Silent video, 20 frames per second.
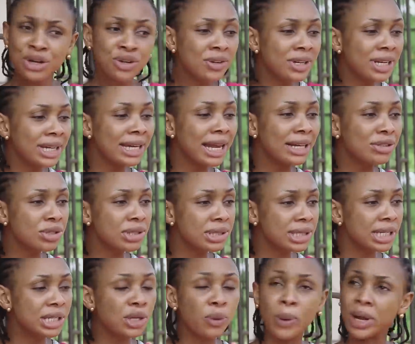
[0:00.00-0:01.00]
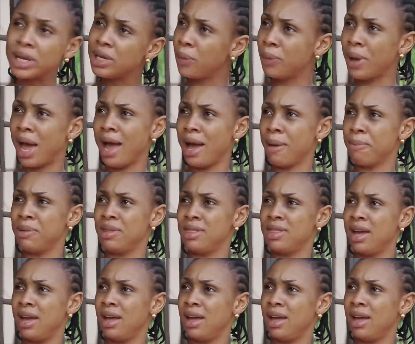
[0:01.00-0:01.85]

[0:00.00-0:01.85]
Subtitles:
You needed to see the way they were happy